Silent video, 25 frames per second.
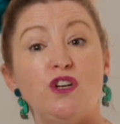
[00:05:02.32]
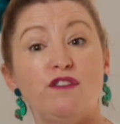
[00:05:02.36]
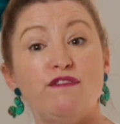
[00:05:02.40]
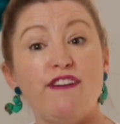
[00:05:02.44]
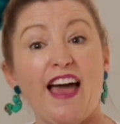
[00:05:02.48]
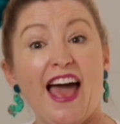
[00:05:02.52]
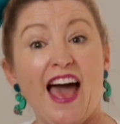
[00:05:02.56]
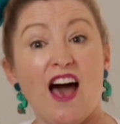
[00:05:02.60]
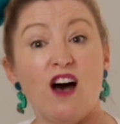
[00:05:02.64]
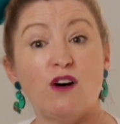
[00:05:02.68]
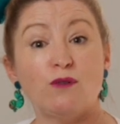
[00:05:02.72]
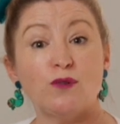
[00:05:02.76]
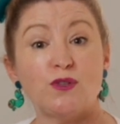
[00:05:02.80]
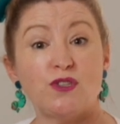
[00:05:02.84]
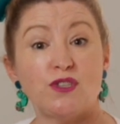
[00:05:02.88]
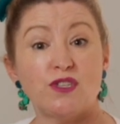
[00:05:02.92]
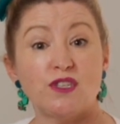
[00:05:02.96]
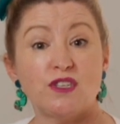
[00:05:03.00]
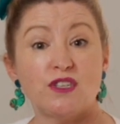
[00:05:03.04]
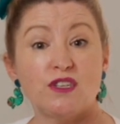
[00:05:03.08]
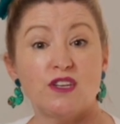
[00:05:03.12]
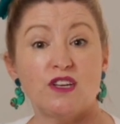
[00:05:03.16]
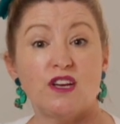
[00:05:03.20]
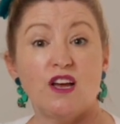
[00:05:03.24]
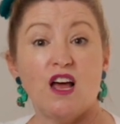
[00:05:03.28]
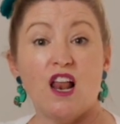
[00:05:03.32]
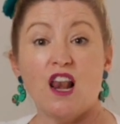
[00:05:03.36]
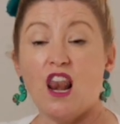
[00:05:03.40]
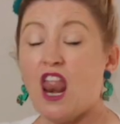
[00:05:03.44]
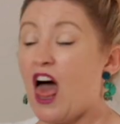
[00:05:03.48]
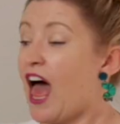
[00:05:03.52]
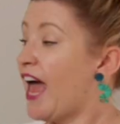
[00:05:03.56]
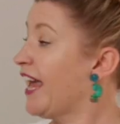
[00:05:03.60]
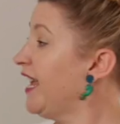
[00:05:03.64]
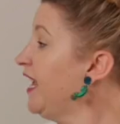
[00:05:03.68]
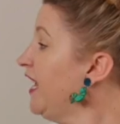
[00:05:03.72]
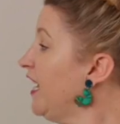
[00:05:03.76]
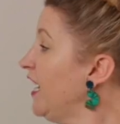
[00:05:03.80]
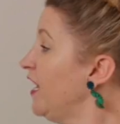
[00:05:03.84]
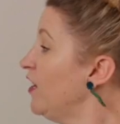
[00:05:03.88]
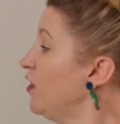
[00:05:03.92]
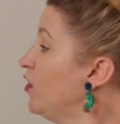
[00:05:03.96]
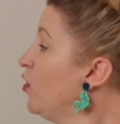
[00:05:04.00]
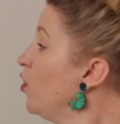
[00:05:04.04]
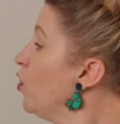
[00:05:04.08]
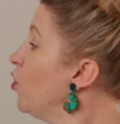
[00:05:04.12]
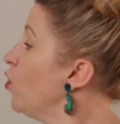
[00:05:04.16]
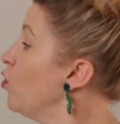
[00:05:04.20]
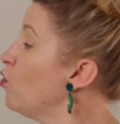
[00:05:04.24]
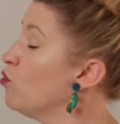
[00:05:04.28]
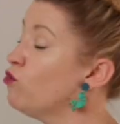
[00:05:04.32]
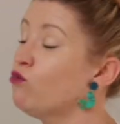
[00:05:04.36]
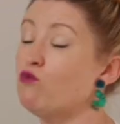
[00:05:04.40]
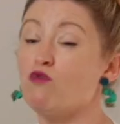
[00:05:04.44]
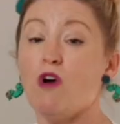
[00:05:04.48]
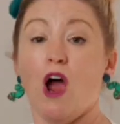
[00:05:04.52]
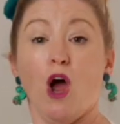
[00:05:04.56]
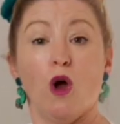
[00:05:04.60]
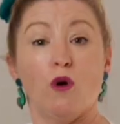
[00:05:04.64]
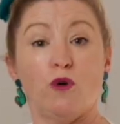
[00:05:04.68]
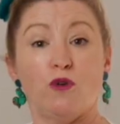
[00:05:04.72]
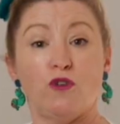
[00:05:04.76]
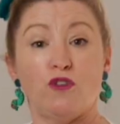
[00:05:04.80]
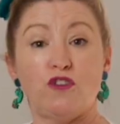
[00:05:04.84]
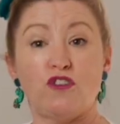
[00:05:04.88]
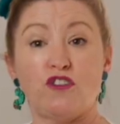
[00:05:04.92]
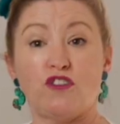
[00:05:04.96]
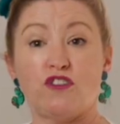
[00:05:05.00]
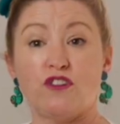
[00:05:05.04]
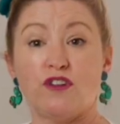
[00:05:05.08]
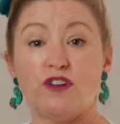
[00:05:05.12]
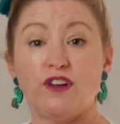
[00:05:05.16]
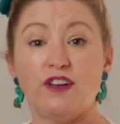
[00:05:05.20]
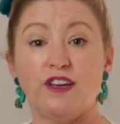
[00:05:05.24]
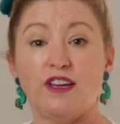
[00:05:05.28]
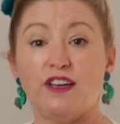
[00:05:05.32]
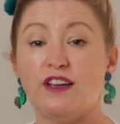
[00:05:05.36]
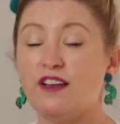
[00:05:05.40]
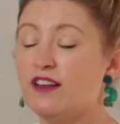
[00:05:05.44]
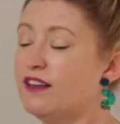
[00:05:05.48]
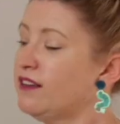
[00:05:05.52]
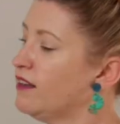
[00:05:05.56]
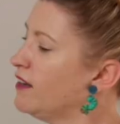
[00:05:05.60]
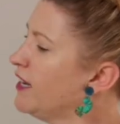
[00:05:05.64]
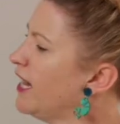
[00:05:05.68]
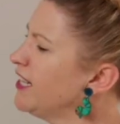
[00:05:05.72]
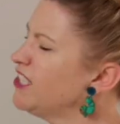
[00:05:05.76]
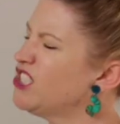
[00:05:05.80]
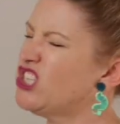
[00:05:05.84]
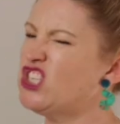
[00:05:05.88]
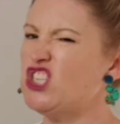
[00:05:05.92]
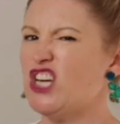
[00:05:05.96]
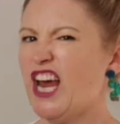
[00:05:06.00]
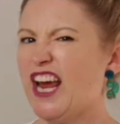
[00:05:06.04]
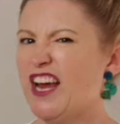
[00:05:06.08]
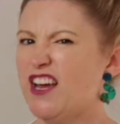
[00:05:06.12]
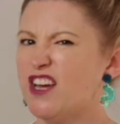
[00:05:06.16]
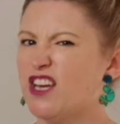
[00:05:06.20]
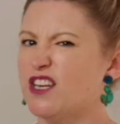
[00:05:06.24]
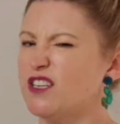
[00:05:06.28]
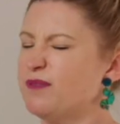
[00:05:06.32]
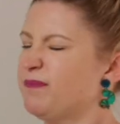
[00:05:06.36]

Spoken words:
vowels, like in rose. Let's check it.